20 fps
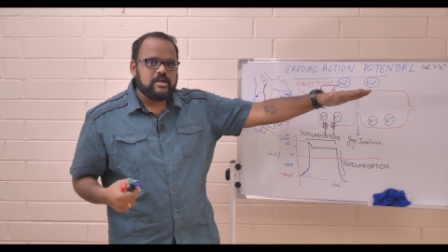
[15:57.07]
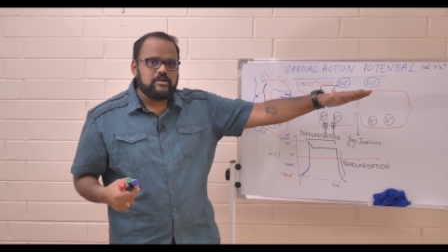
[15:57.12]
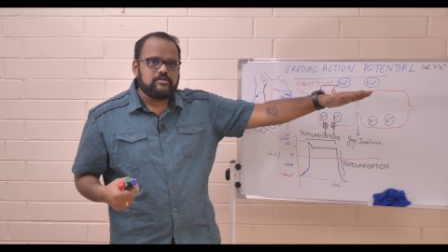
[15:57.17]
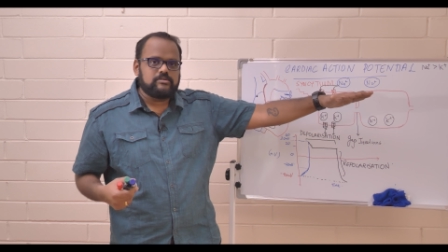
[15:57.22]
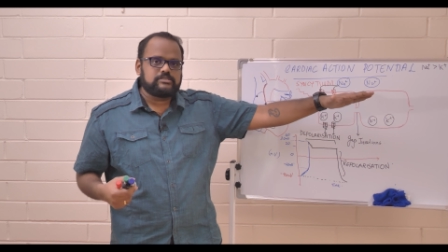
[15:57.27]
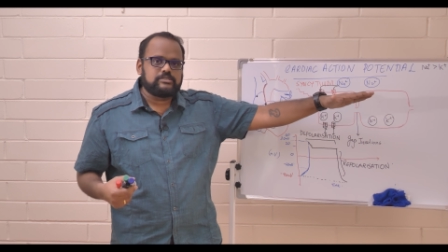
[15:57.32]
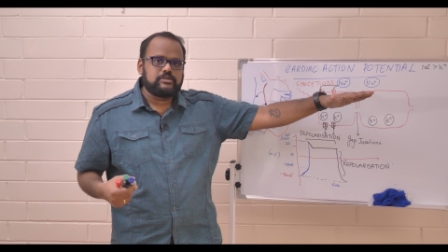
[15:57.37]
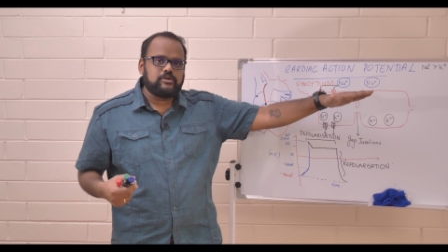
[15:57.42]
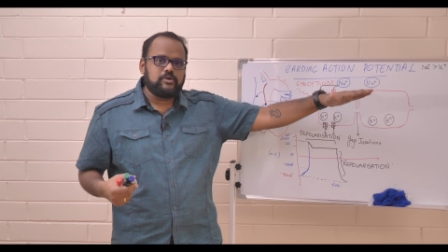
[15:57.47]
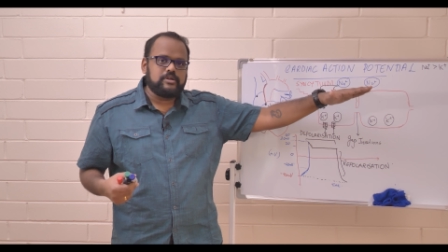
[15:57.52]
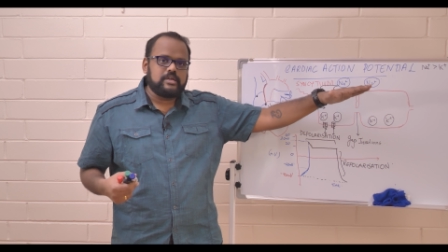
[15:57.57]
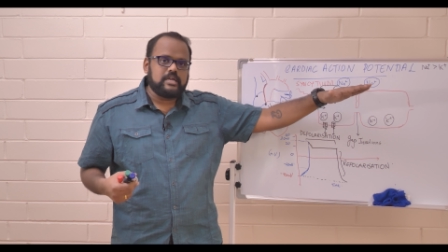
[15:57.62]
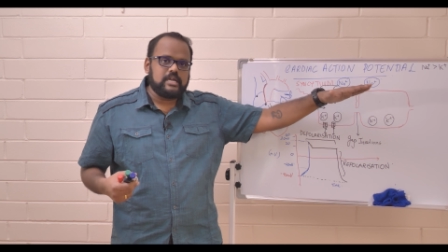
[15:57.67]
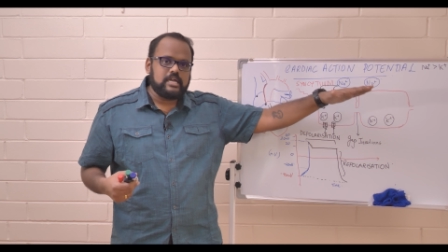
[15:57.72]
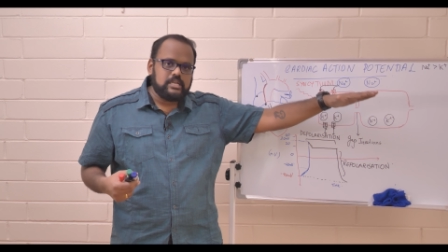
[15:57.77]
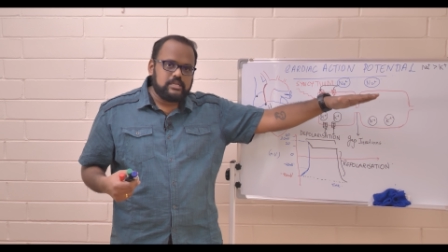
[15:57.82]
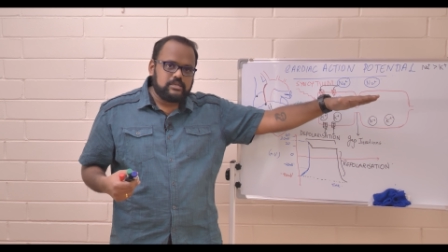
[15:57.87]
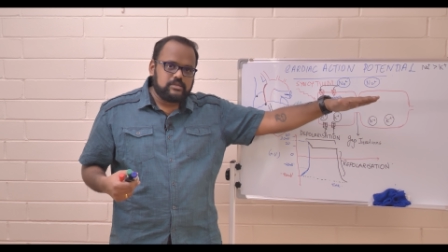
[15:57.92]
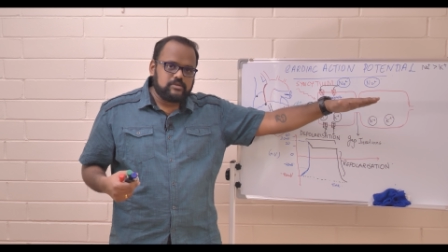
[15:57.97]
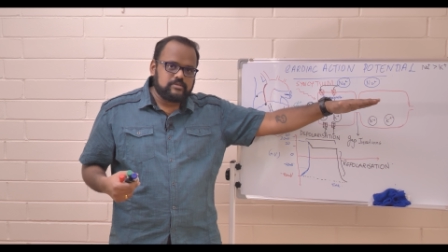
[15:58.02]
ions going
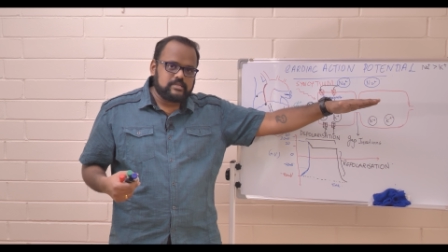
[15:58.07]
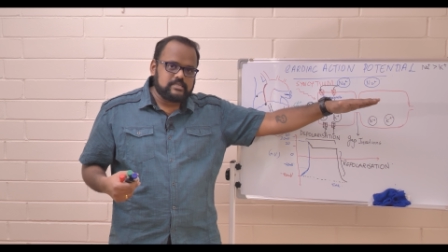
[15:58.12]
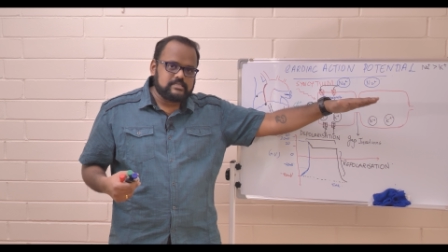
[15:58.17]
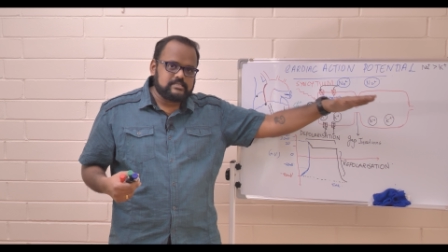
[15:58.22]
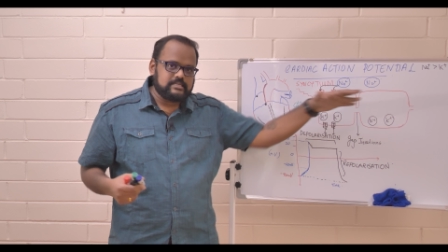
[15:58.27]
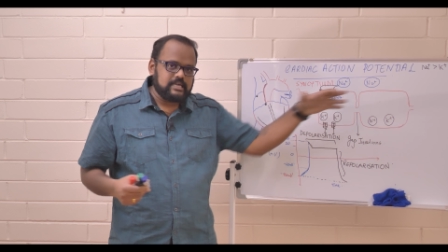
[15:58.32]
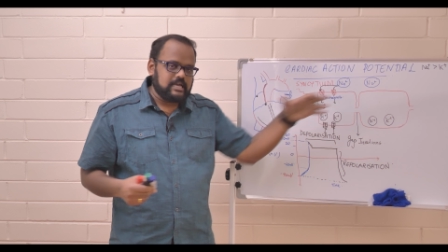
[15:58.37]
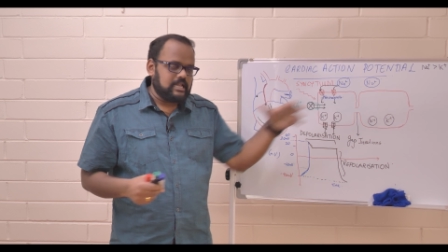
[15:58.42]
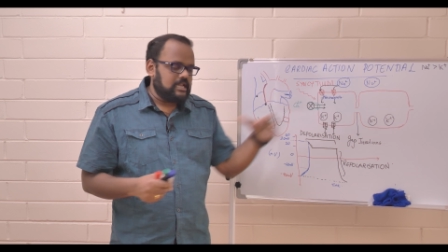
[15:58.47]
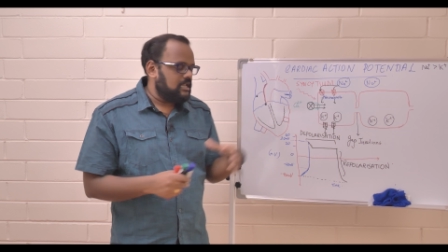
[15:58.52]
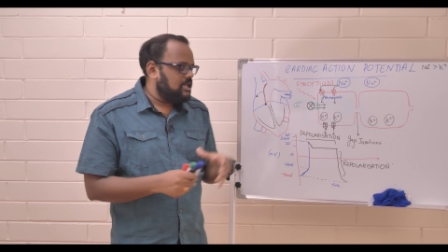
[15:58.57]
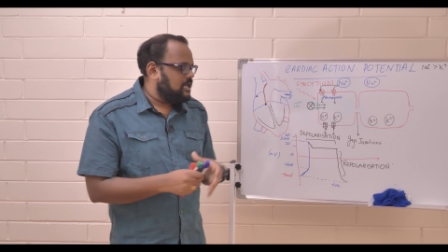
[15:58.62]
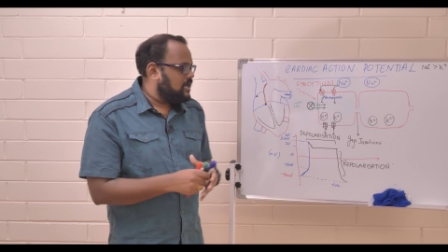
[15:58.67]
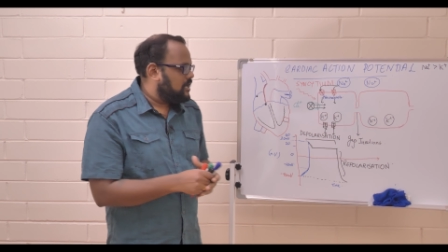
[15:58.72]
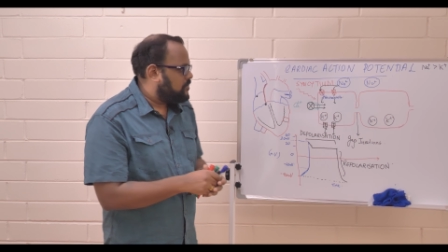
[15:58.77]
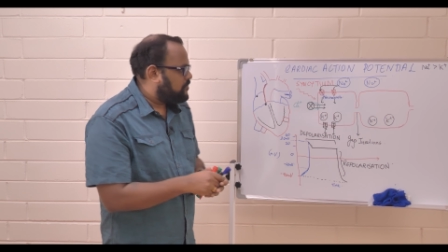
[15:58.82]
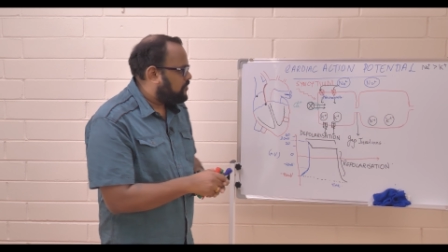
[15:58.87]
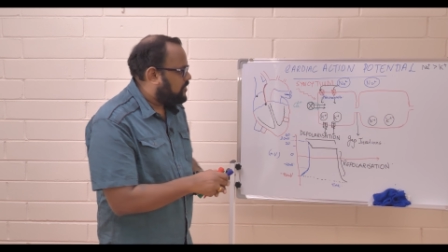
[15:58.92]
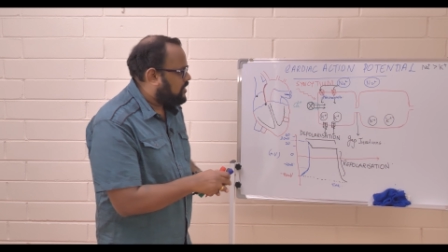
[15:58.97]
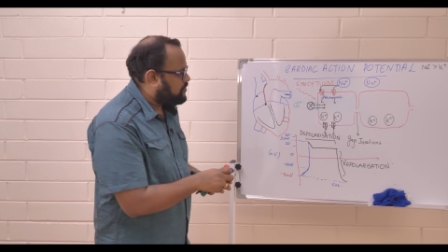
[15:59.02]
into the cell
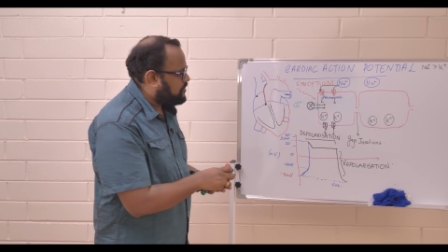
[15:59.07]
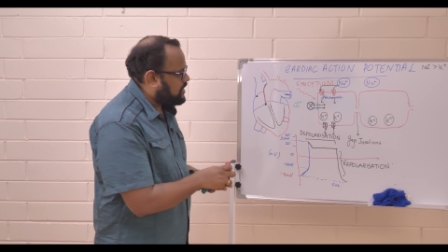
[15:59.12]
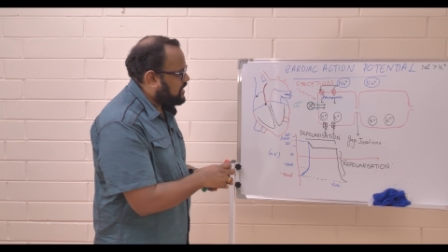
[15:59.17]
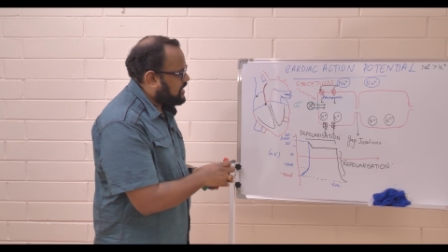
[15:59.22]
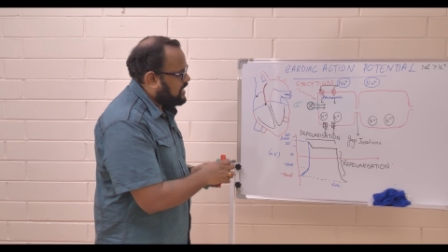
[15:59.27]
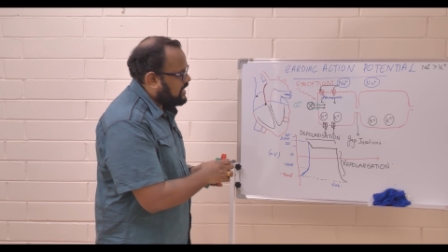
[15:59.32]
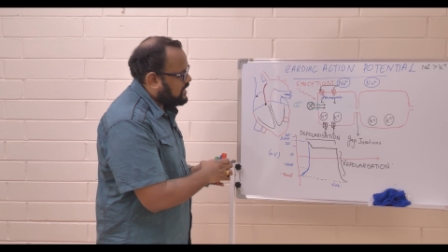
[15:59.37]
will be